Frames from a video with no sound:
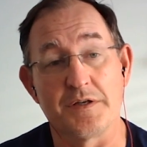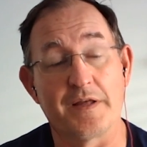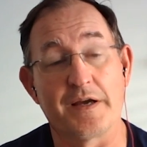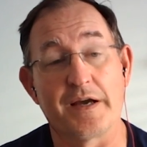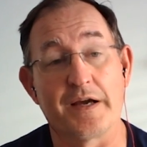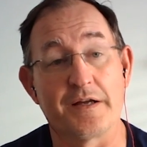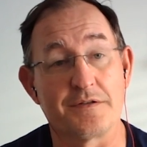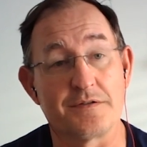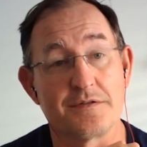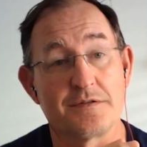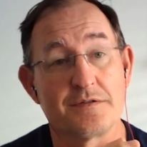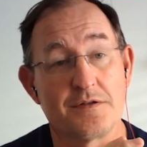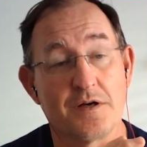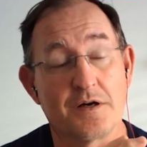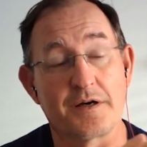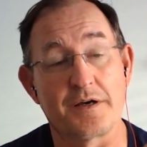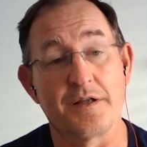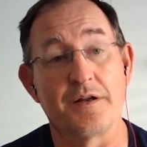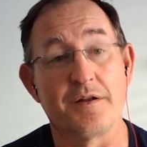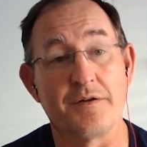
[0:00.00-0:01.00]
They got
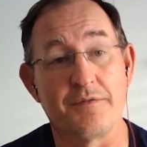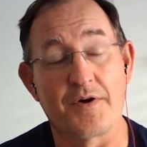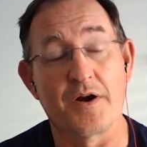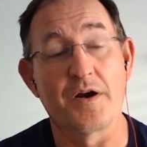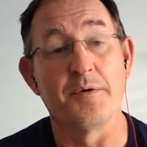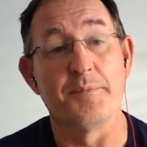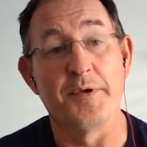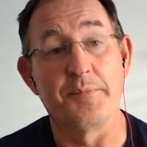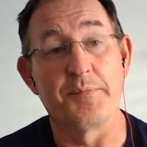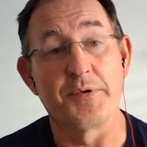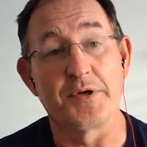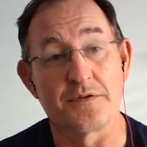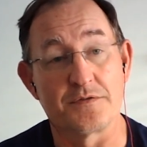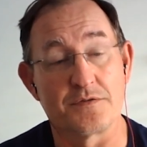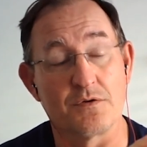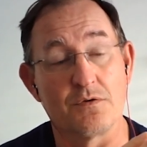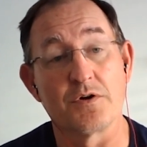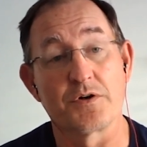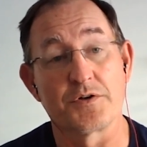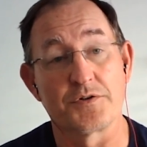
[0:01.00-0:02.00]
stuck in an environment because
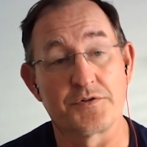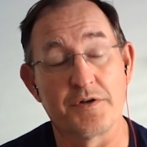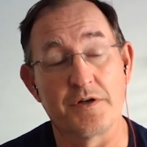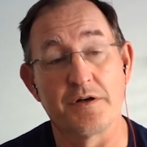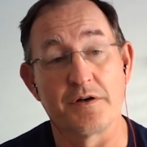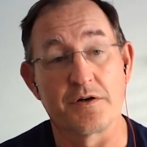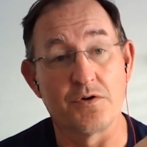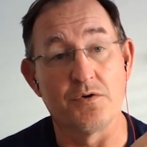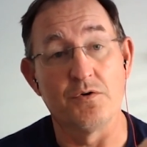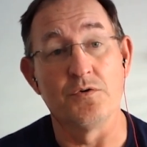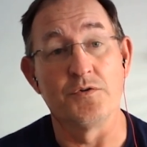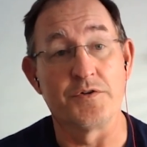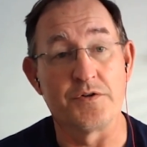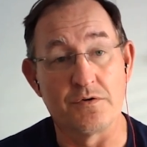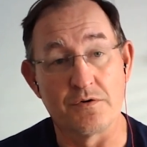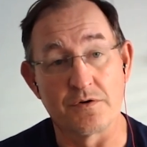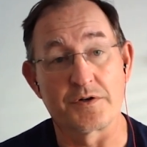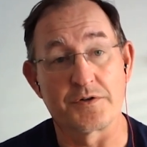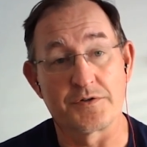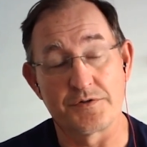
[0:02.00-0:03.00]
their orchestrator could only
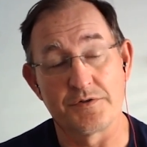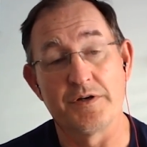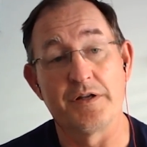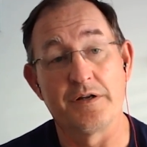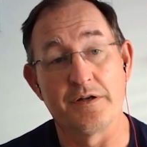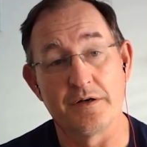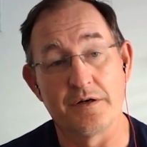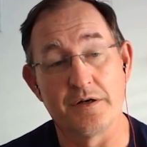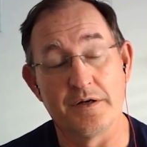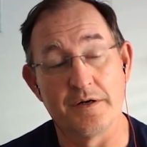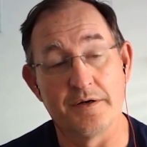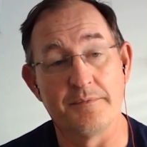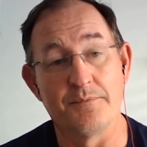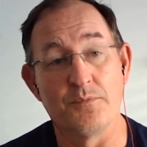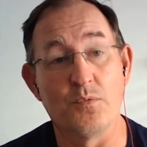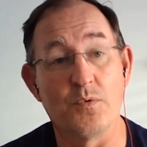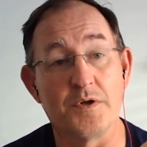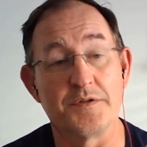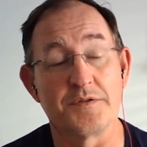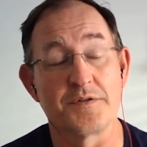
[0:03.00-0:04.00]
orchestrate
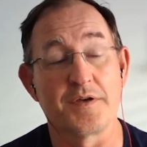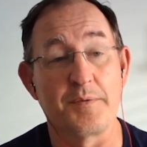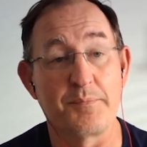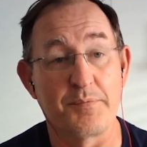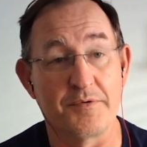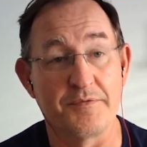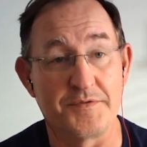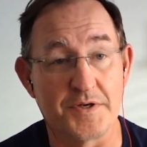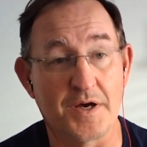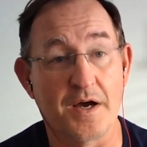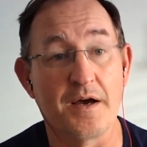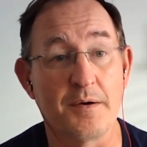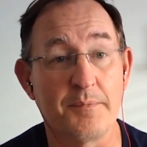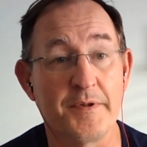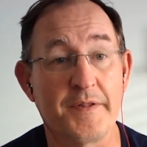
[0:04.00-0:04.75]
one type of job,